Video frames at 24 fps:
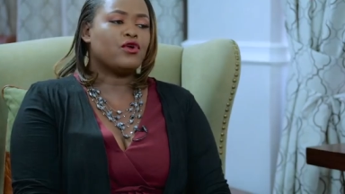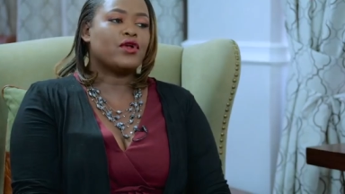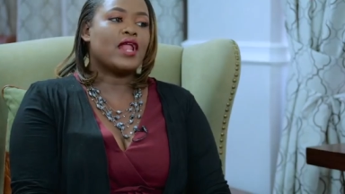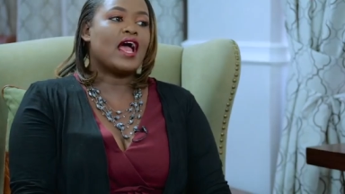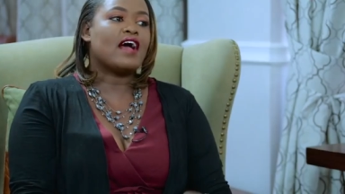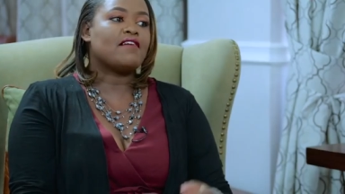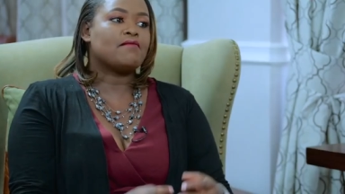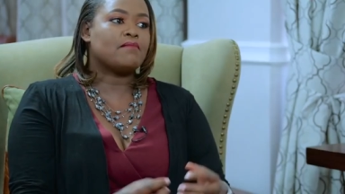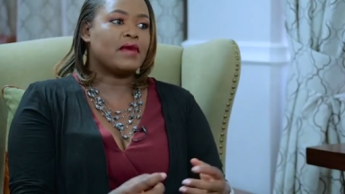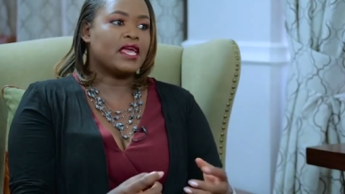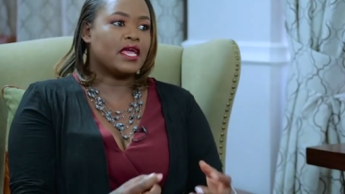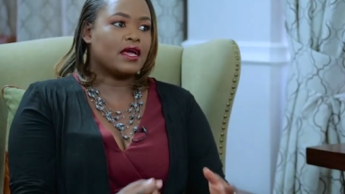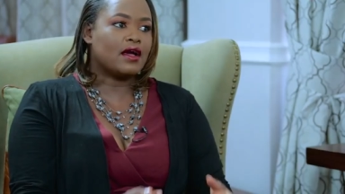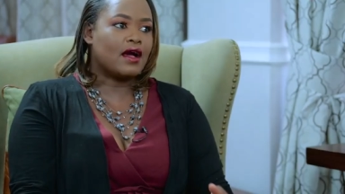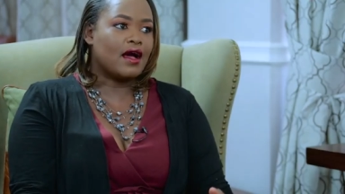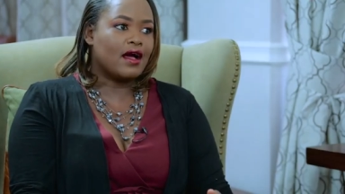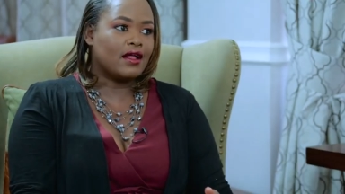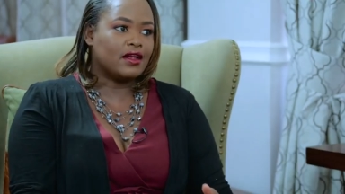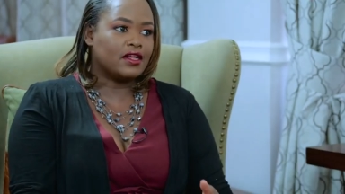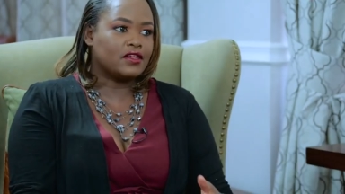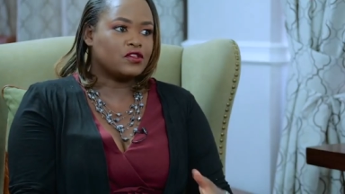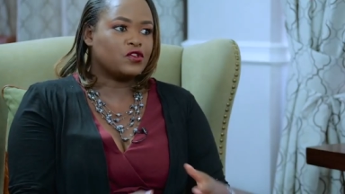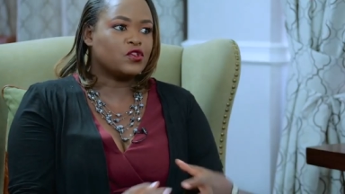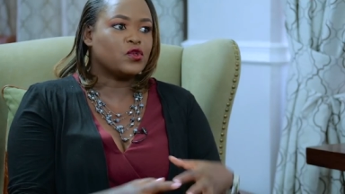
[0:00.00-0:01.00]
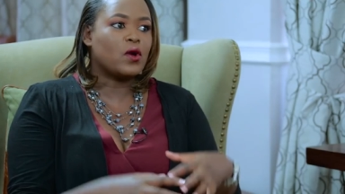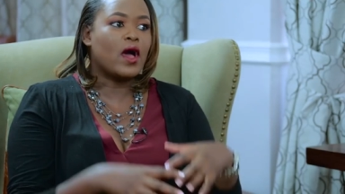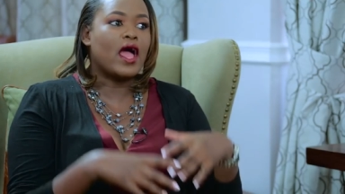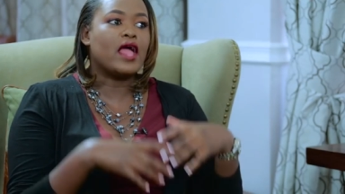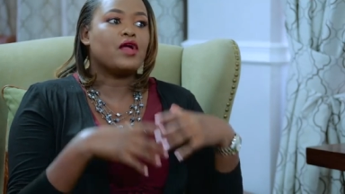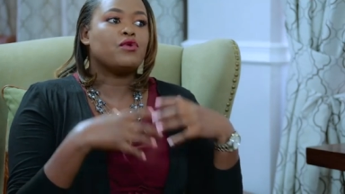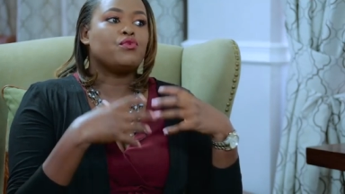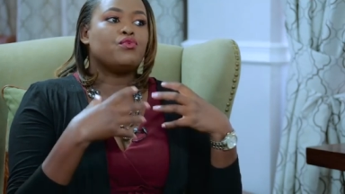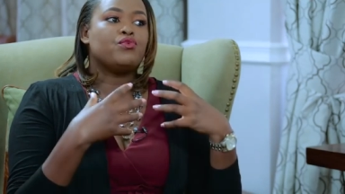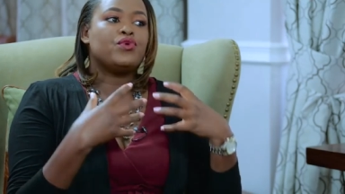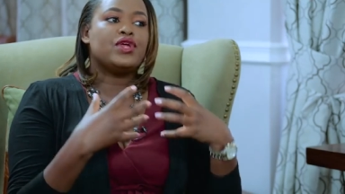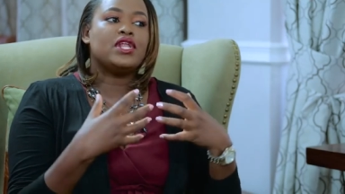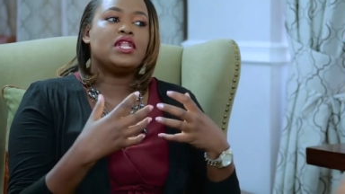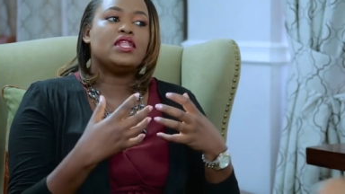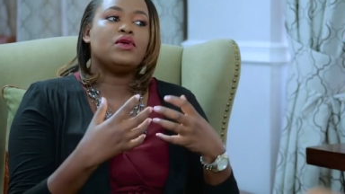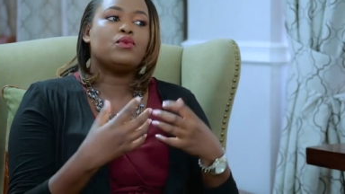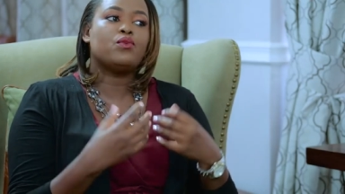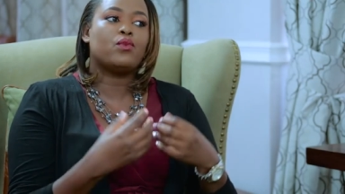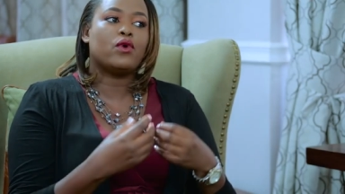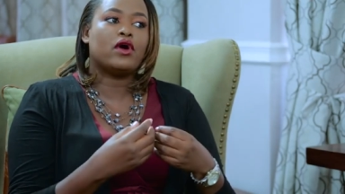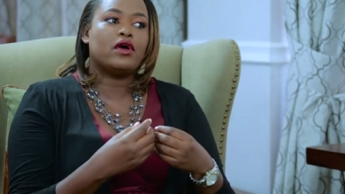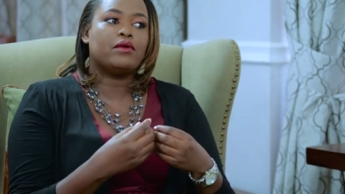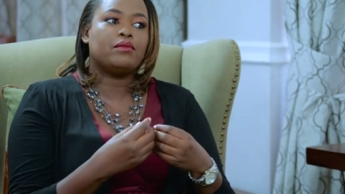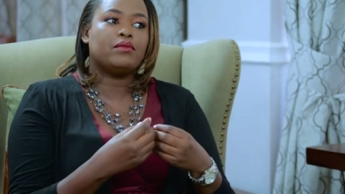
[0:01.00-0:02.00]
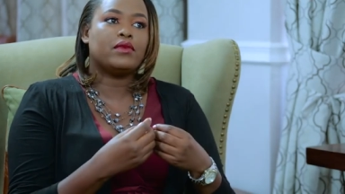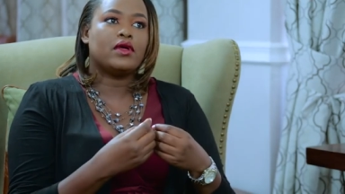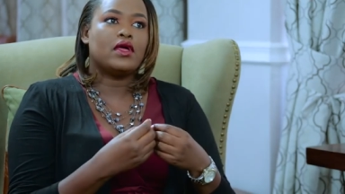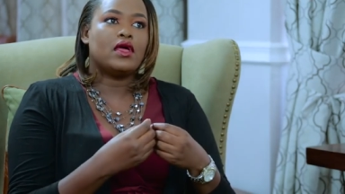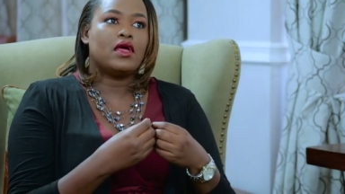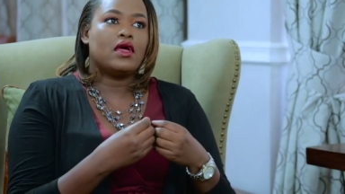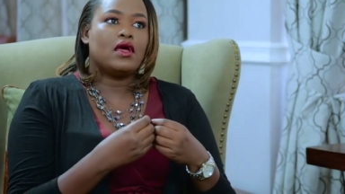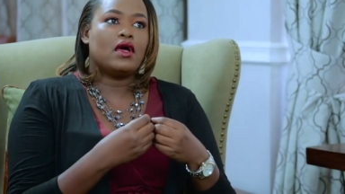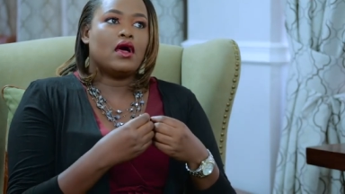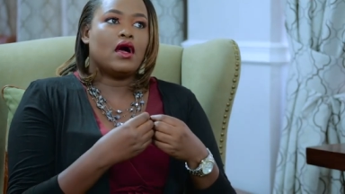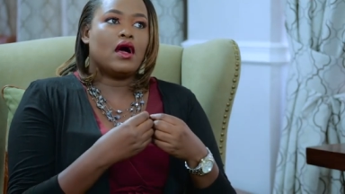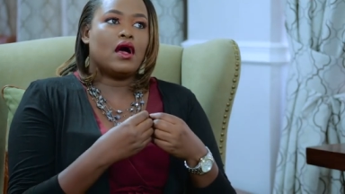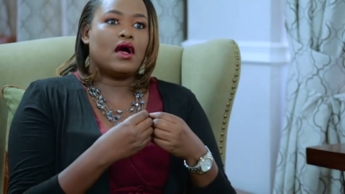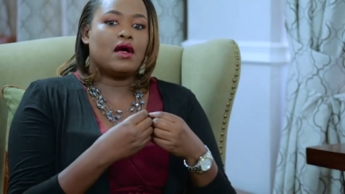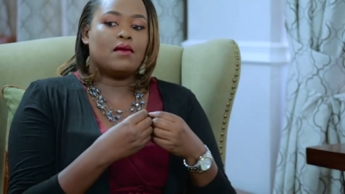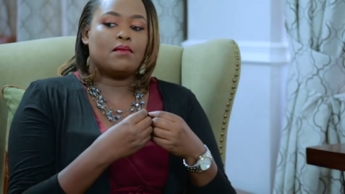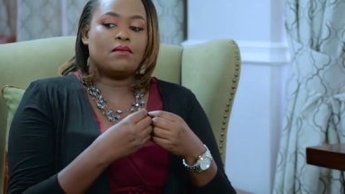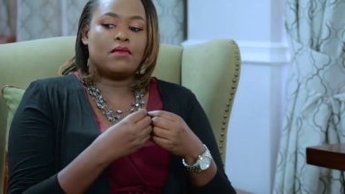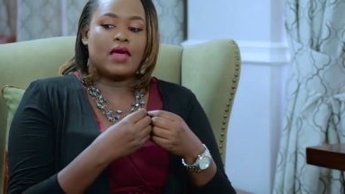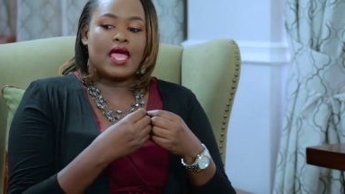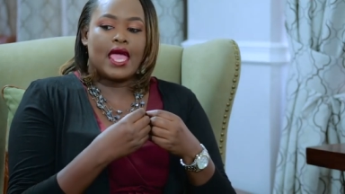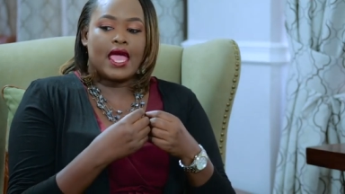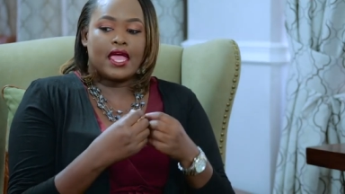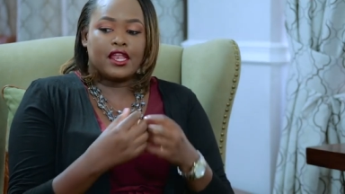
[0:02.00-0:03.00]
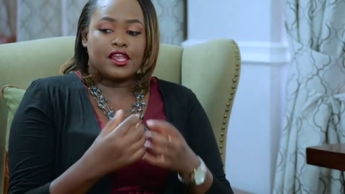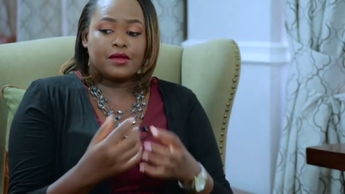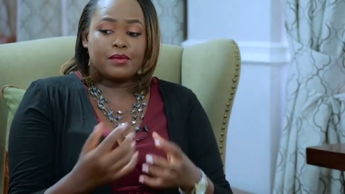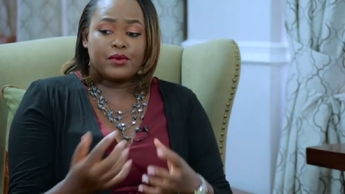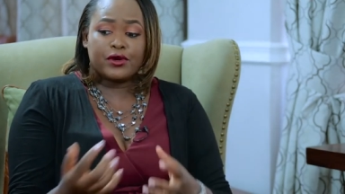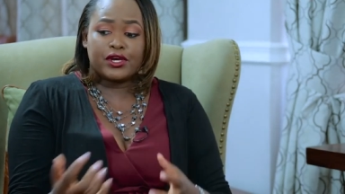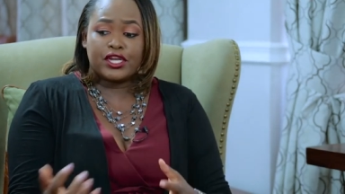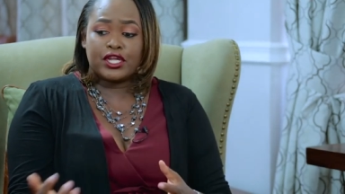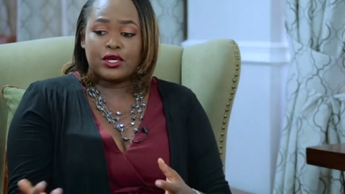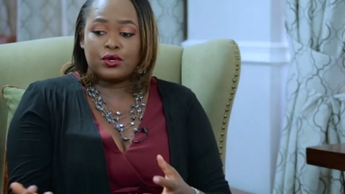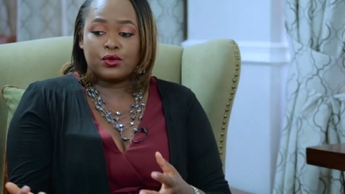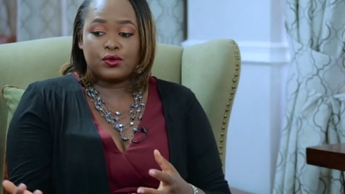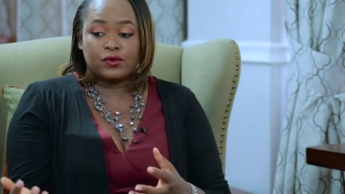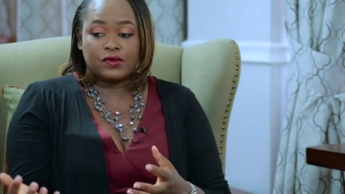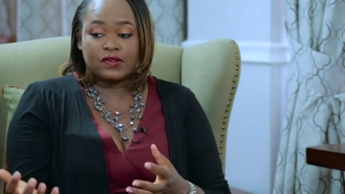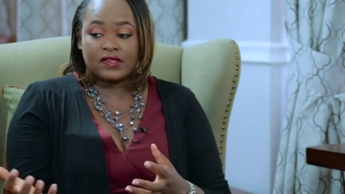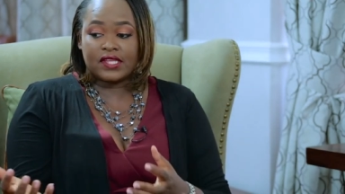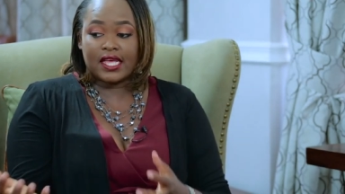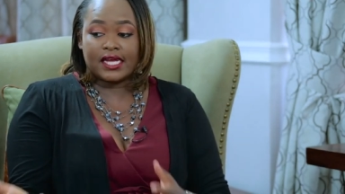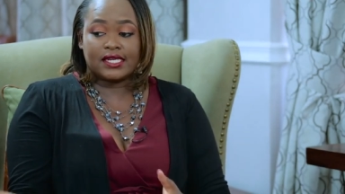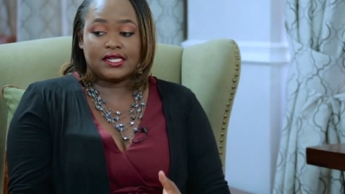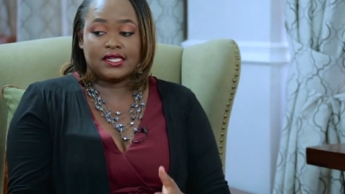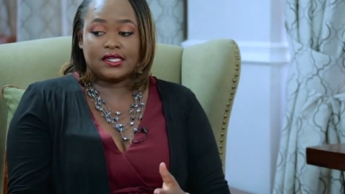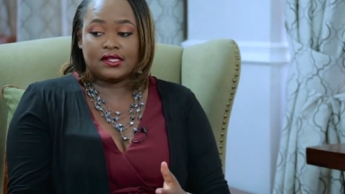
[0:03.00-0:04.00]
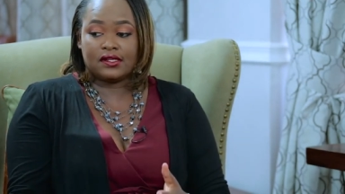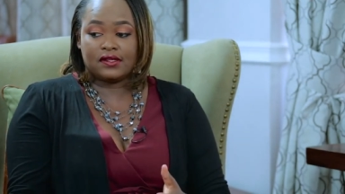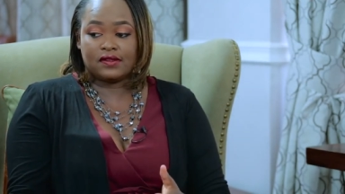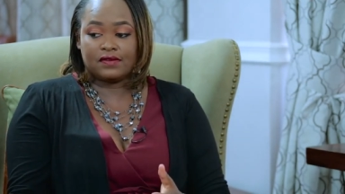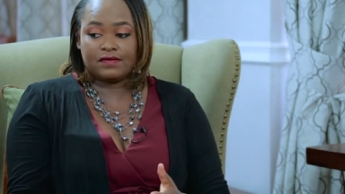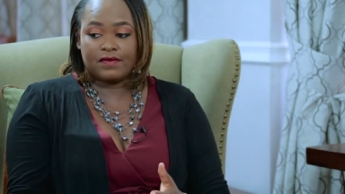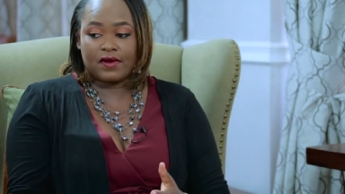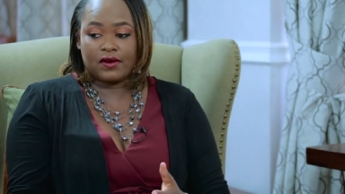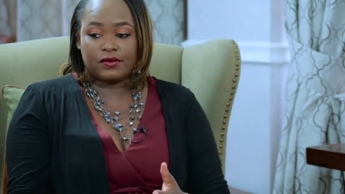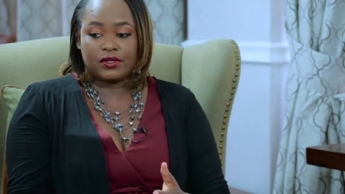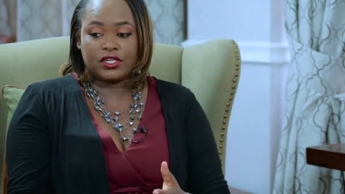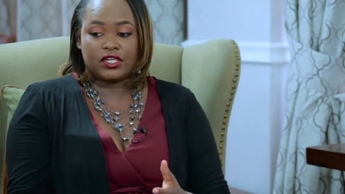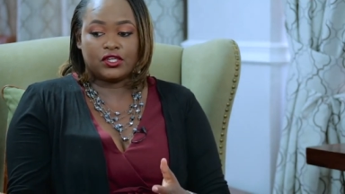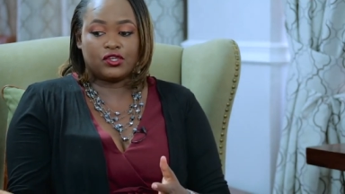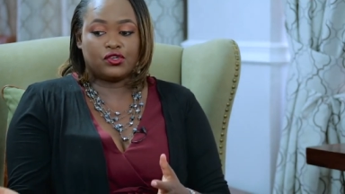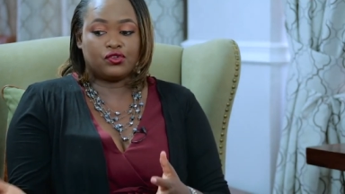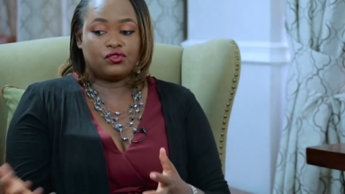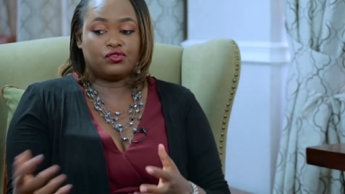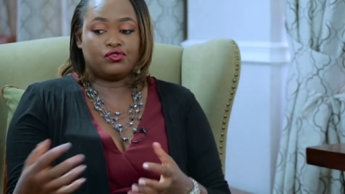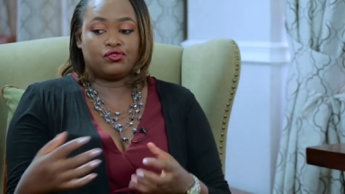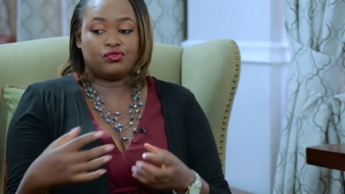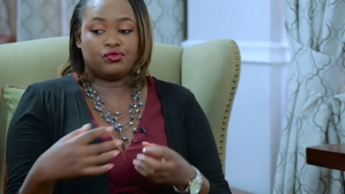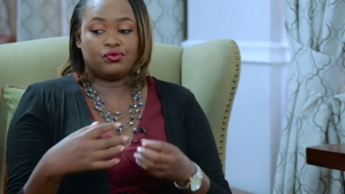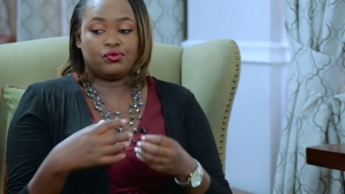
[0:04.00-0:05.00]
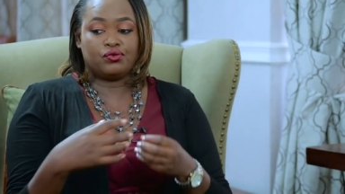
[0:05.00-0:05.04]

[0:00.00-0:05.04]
I don't have my color. So I really want anybody who's getting these foundations